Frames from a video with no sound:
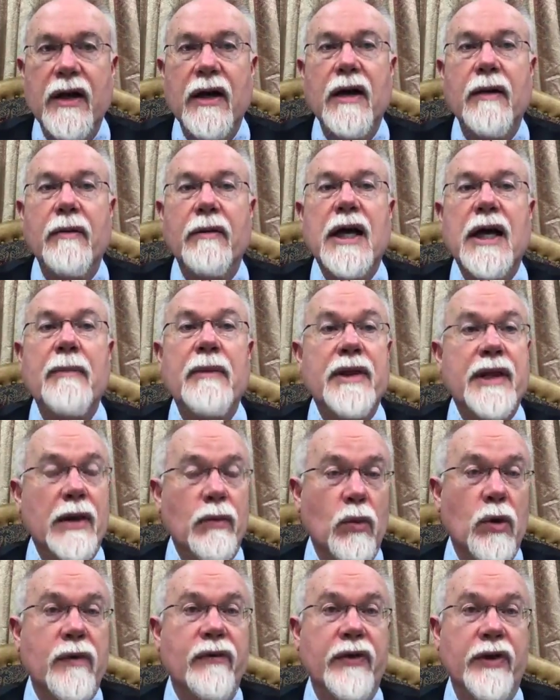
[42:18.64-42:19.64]
A comment
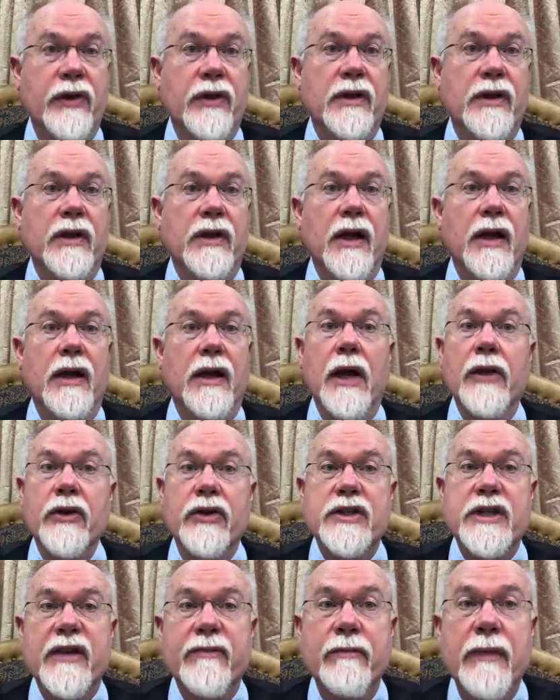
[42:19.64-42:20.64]
that Warfield and
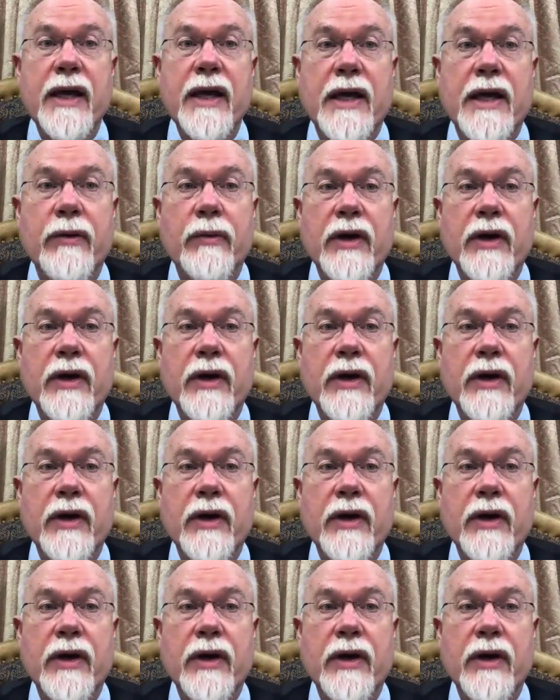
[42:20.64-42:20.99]
others have made.